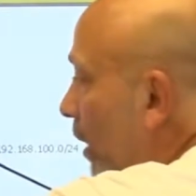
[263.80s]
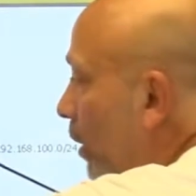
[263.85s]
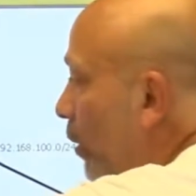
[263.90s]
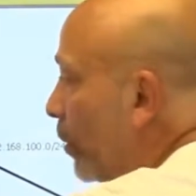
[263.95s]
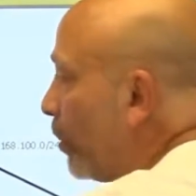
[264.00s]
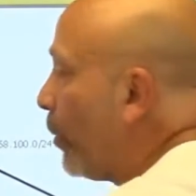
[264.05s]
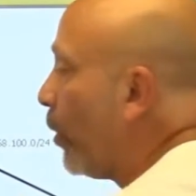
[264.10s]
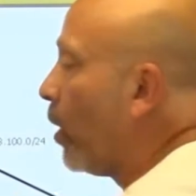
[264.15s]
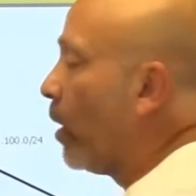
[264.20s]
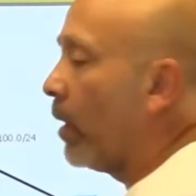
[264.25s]

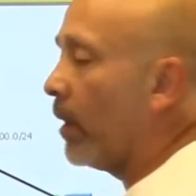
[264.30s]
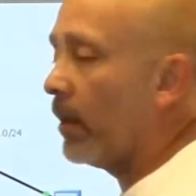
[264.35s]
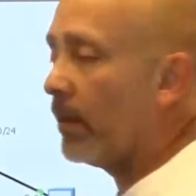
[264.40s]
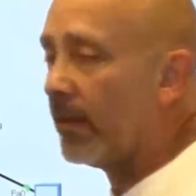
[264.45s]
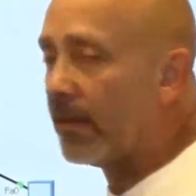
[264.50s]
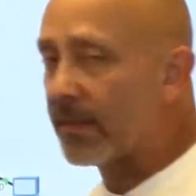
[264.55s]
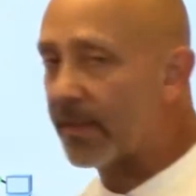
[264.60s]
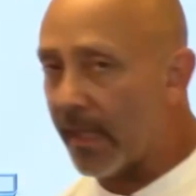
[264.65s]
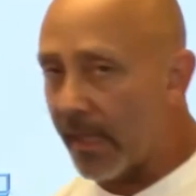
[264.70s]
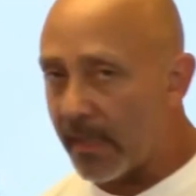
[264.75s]
port, in
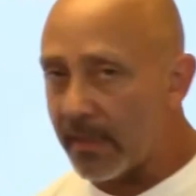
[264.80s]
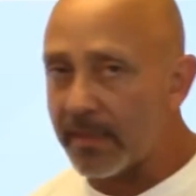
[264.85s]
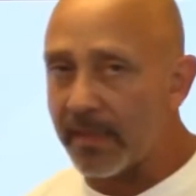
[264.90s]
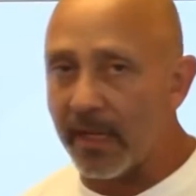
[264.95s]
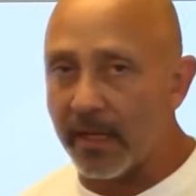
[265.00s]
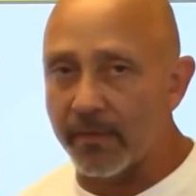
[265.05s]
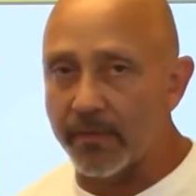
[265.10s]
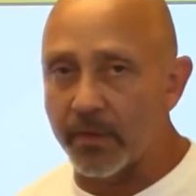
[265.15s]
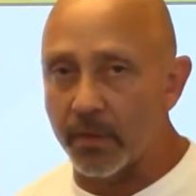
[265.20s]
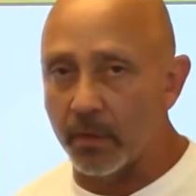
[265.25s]
this case
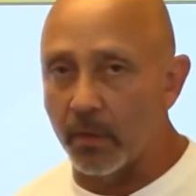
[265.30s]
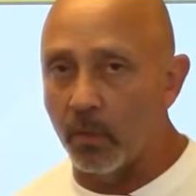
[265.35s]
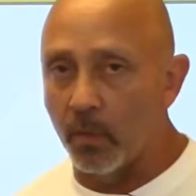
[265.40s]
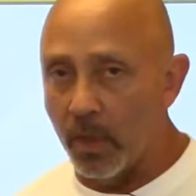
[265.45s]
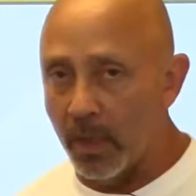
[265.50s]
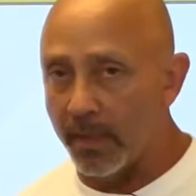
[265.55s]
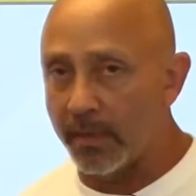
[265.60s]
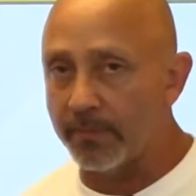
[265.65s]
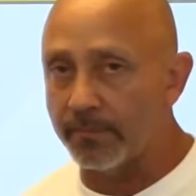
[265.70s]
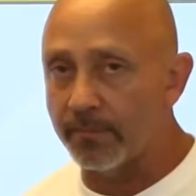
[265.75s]

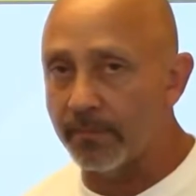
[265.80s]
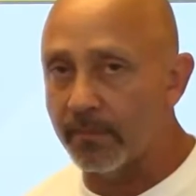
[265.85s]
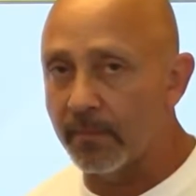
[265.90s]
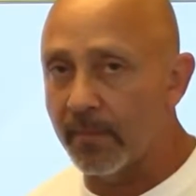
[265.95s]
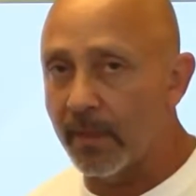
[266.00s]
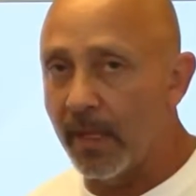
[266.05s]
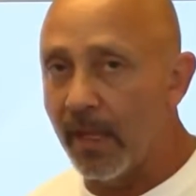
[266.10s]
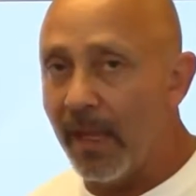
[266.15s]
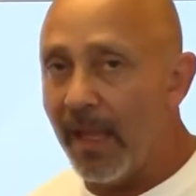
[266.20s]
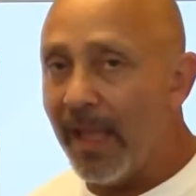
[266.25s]
F01.
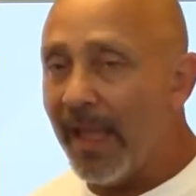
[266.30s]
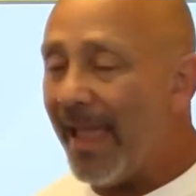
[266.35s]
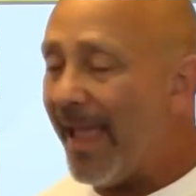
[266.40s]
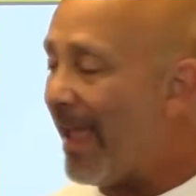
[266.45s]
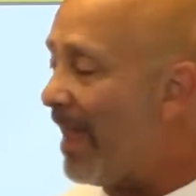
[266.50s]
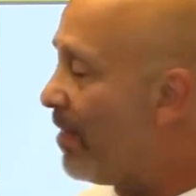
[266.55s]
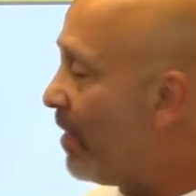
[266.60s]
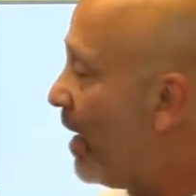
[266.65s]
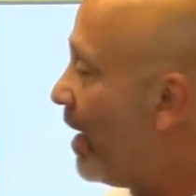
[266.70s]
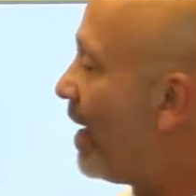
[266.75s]

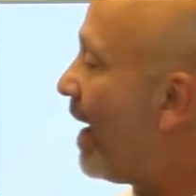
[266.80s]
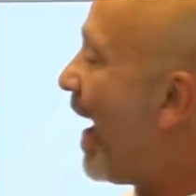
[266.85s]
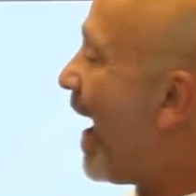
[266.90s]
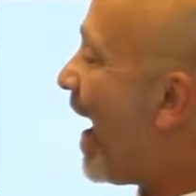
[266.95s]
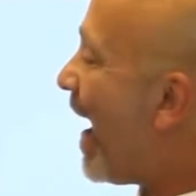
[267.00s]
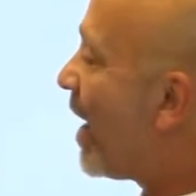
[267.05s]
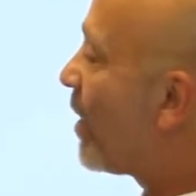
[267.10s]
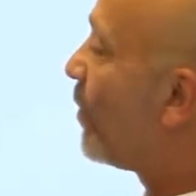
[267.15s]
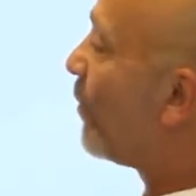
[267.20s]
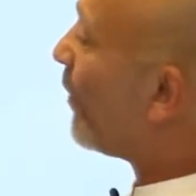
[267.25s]
And then out of